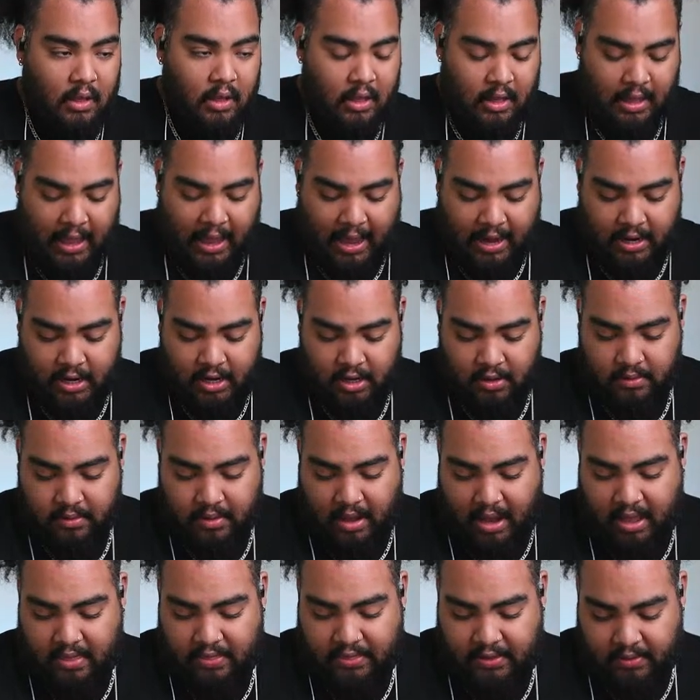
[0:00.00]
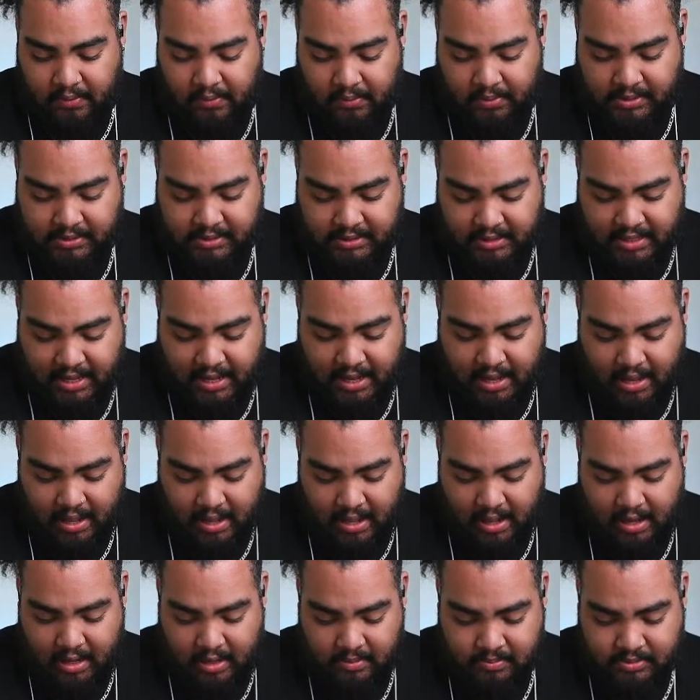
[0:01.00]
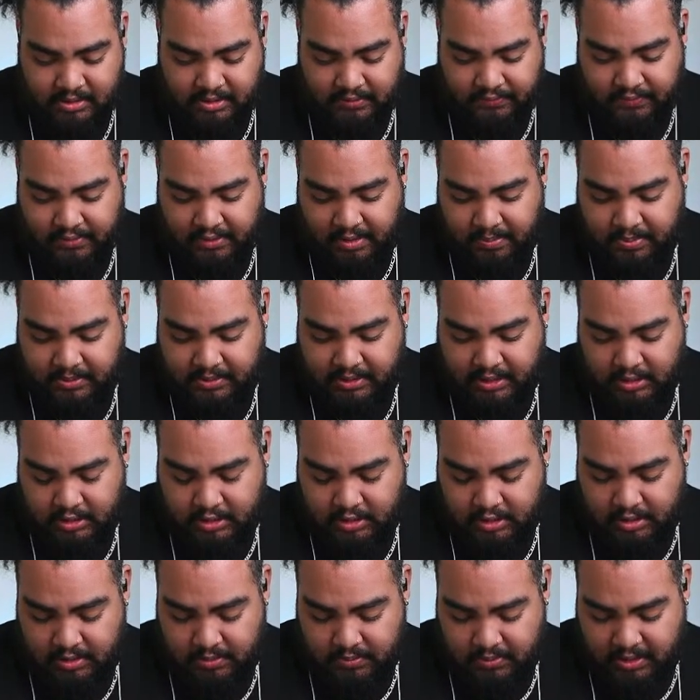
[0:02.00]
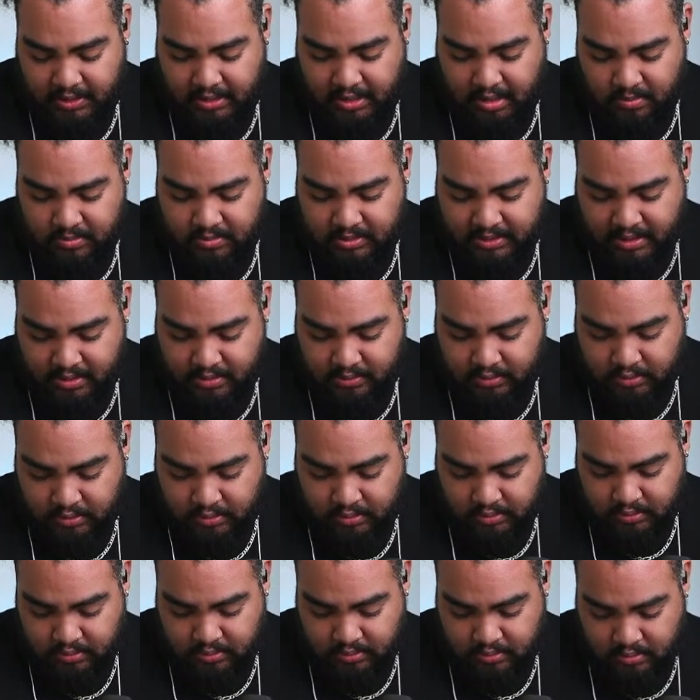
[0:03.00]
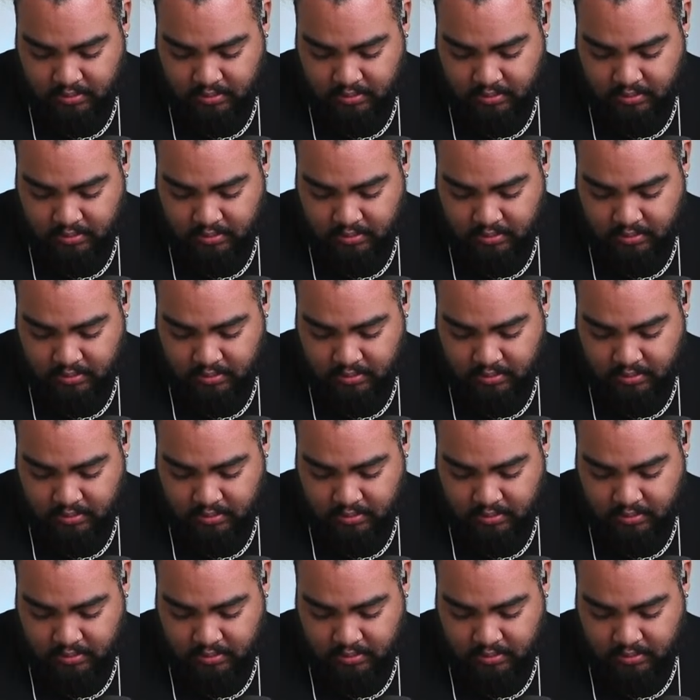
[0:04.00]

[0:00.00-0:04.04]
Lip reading: I don't know. I think we see that differently potentially when it comes down to